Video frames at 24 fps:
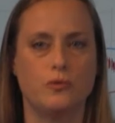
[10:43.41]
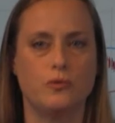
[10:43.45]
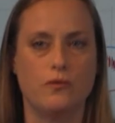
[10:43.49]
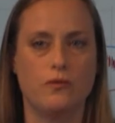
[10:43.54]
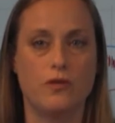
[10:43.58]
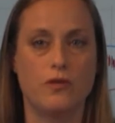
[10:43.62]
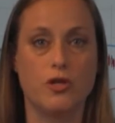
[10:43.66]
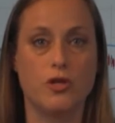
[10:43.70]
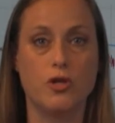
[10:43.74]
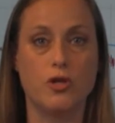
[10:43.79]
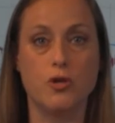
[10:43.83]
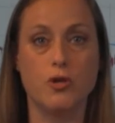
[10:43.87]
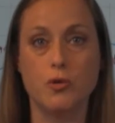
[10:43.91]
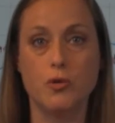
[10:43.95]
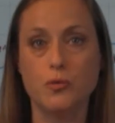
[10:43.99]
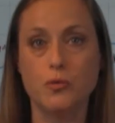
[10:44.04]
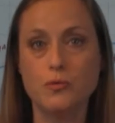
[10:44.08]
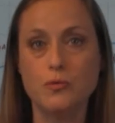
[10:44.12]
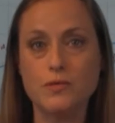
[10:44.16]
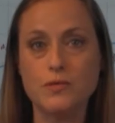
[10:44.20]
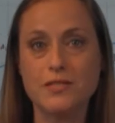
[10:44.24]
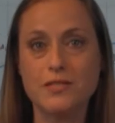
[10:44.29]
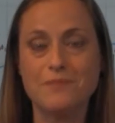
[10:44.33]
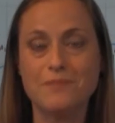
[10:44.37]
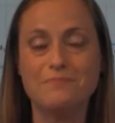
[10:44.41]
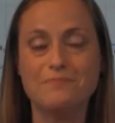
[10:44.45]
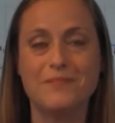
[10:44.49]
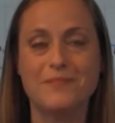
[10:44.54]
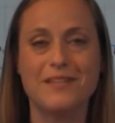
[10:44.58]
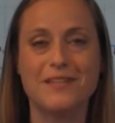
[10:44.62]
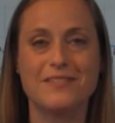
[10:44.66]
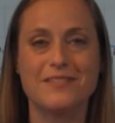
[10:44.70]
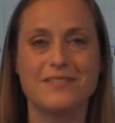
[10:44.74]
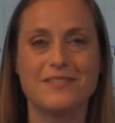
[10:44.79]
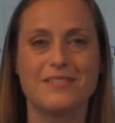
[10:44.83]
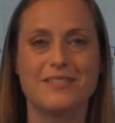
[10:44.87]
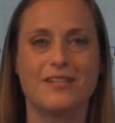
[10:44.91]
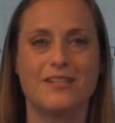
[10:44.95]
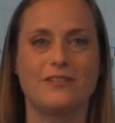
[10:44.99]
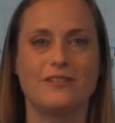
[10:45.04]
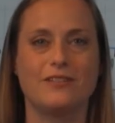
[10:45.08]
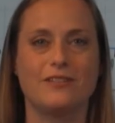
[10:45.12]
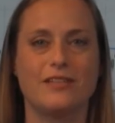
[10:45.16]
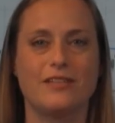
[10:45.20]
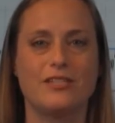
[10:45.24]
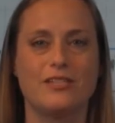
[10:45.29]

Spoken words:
the news necessarily.